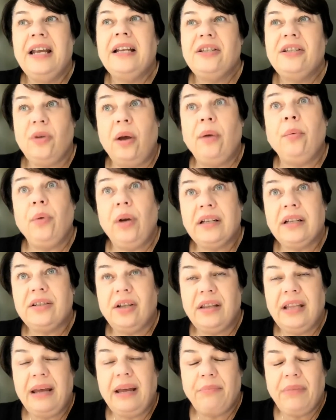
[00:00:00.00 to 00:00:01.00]
So I worked
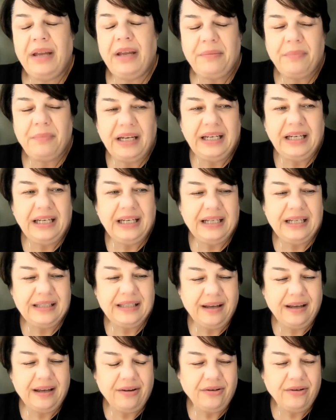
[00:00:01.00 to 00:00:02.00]
on that many, many years
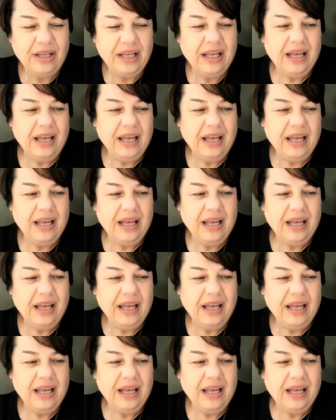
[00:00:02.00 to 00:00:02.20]
ago,